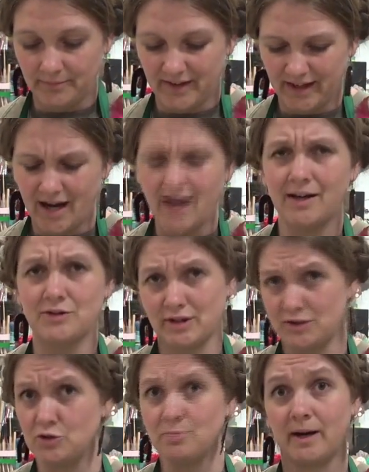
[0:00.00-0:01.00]

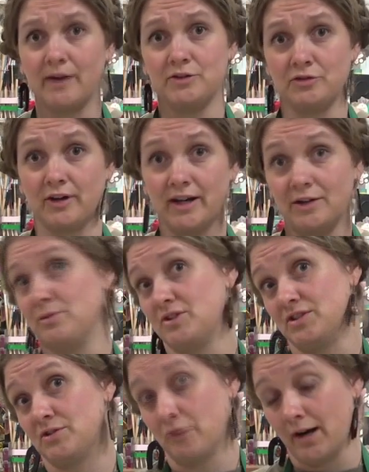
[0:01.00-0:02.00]
They do biodegrade,
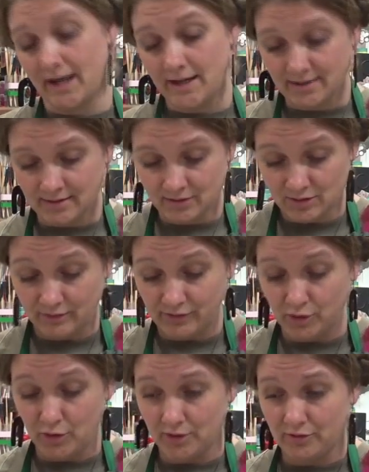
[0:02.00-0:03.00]
which is great. So if
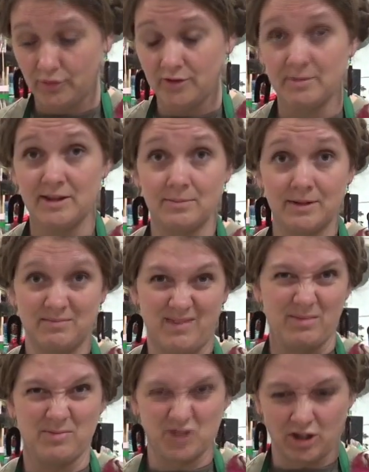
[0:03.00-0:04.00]
you're going to throw them in the bin,
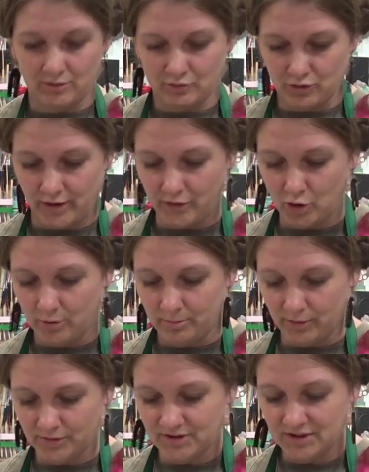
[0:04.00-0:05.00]
maybe try the
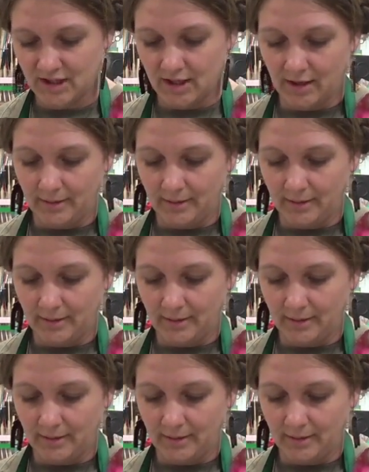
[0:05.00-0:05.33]
compost.